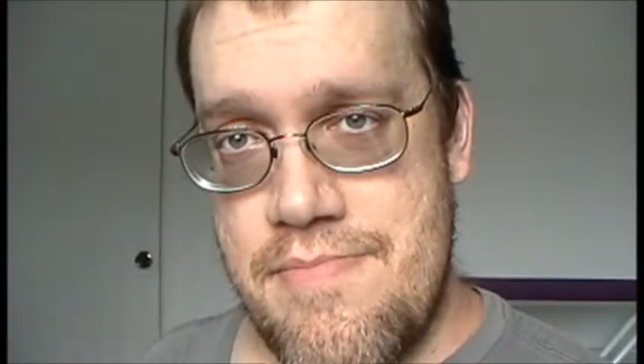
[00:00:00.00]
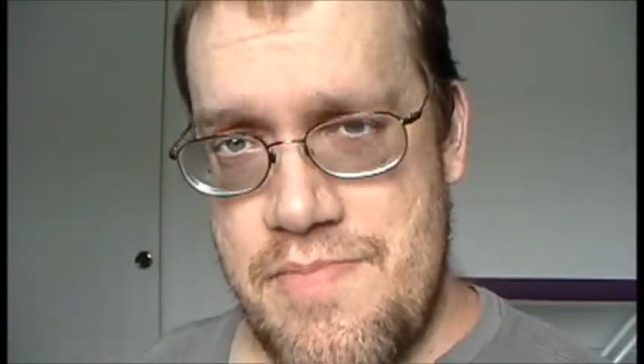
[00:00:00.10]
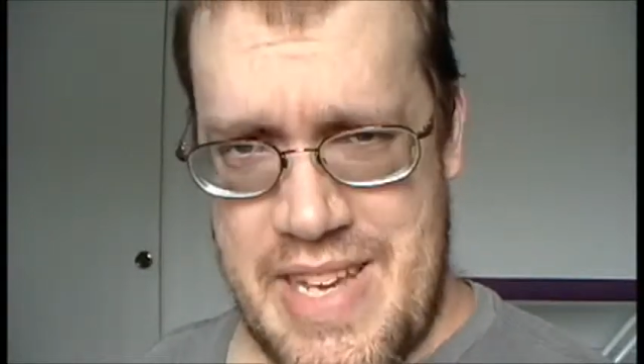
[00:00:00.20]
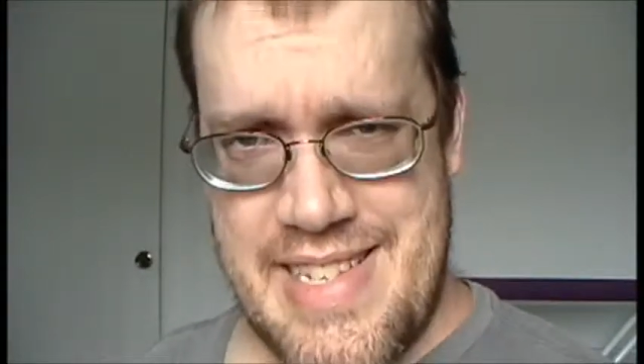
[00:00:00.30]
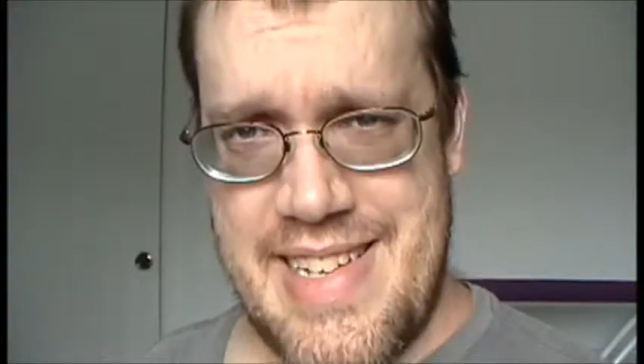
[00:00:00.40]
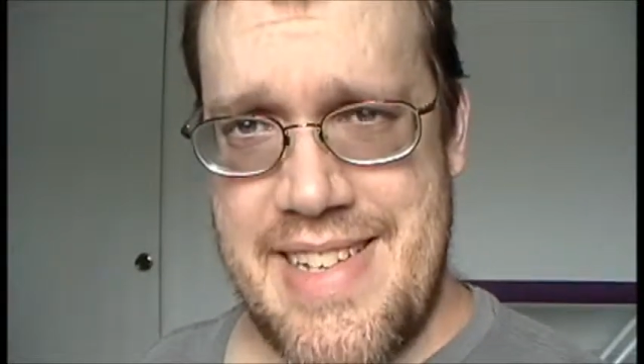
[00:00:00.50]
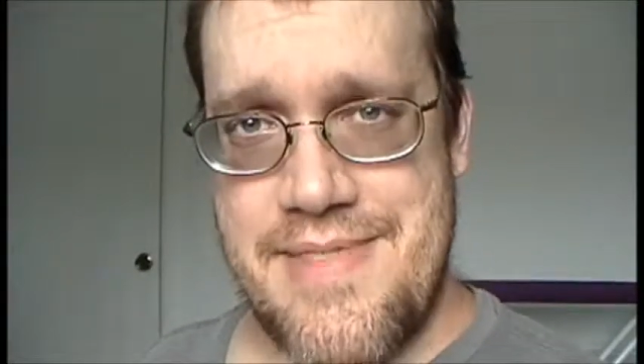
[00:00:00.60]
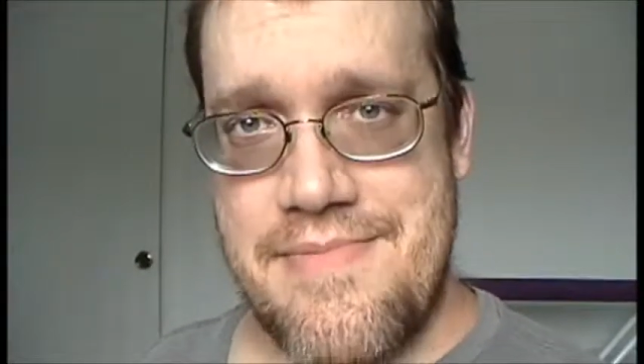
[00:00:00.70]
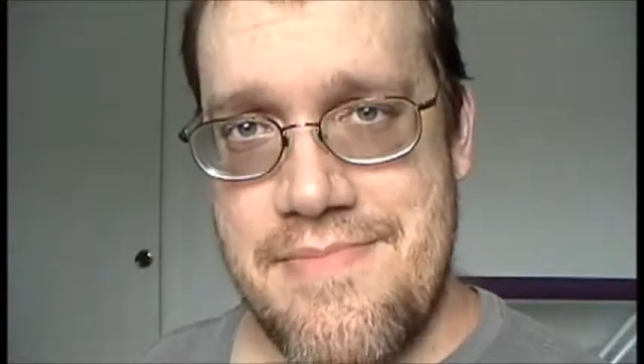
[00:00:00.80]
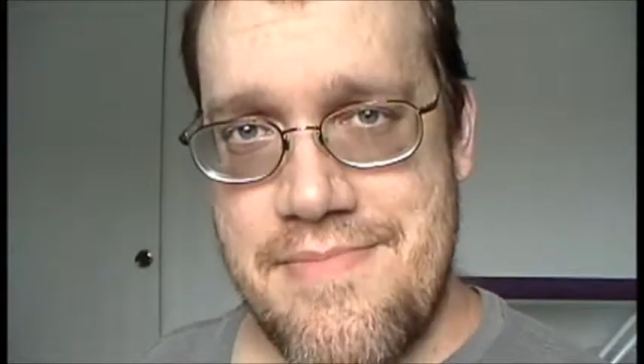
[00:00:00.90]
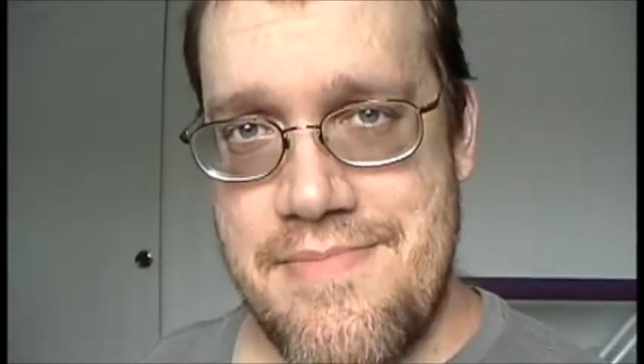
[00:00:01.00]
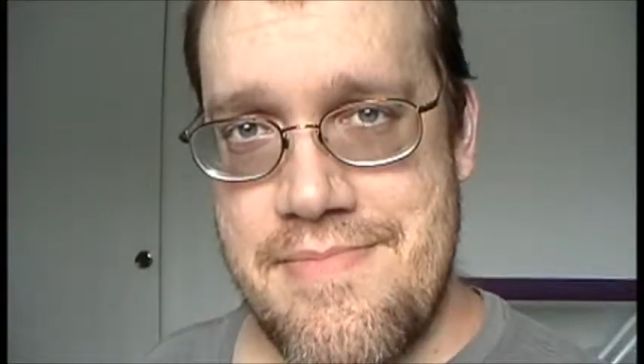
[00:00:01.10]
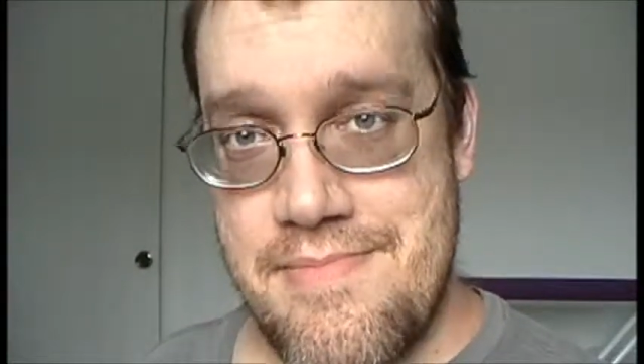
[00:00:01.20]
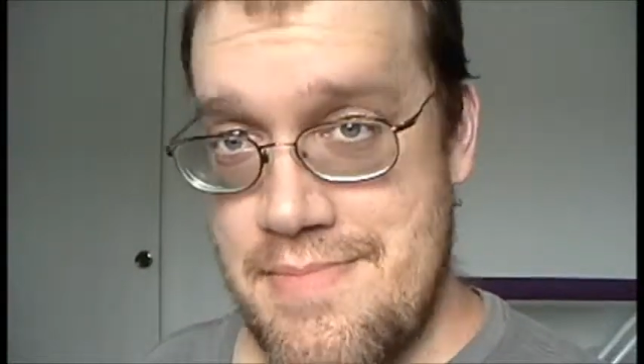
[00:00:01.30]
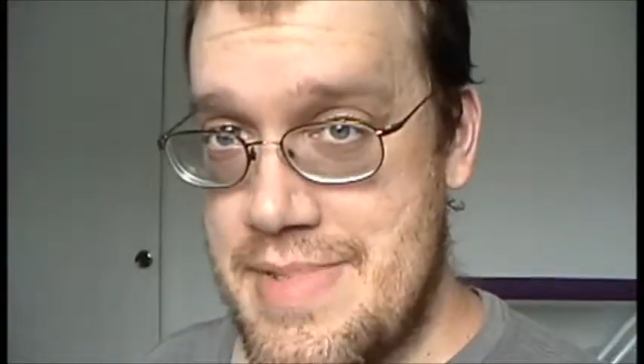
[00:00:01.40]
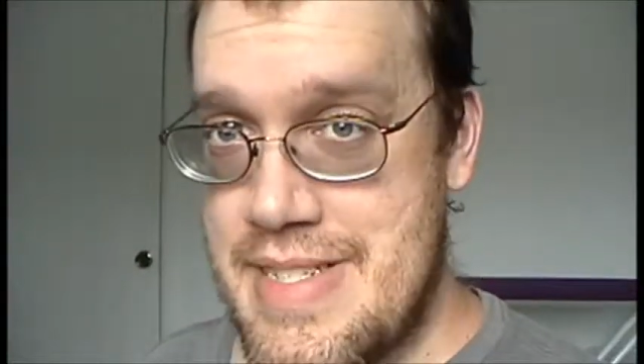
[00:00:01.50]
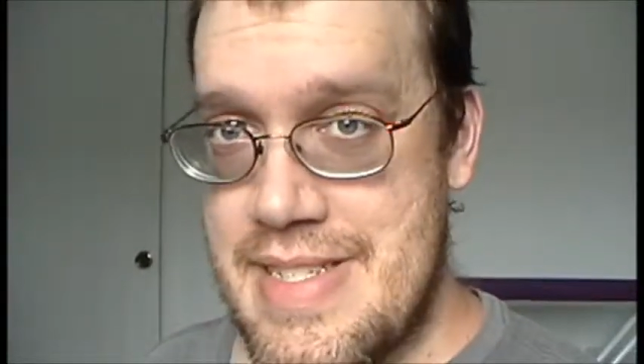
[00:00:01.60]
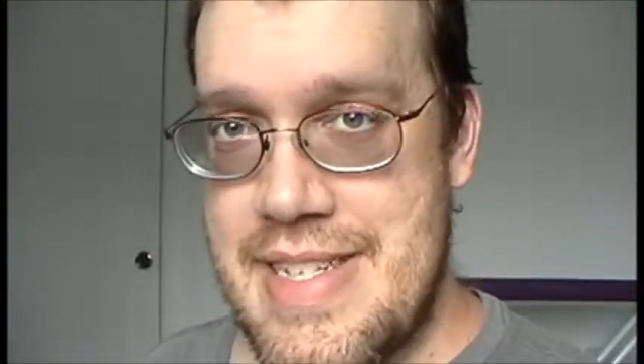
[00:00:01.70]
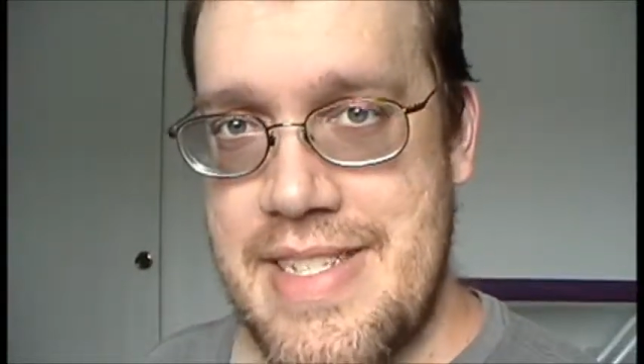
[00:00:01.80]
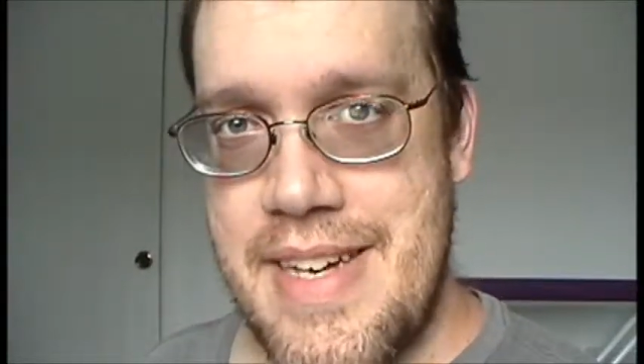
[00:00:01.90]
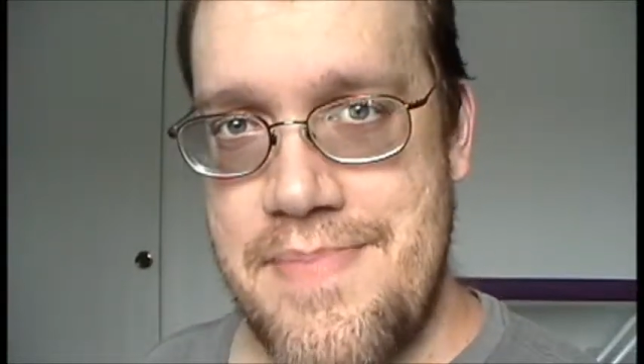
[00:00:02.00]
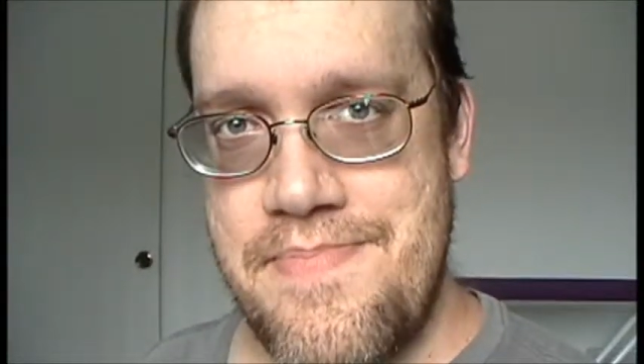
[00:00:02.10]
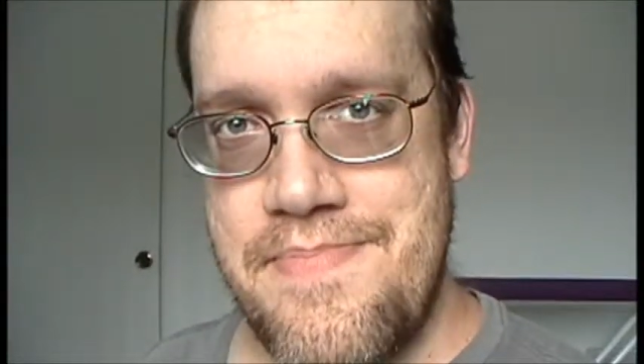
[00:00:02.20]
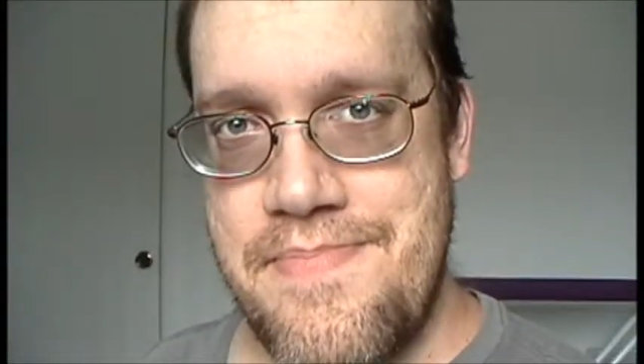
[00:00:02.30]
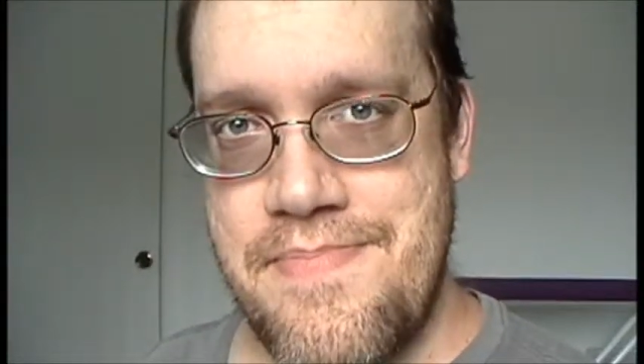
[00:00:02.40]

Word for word: Thanks again. Until next time.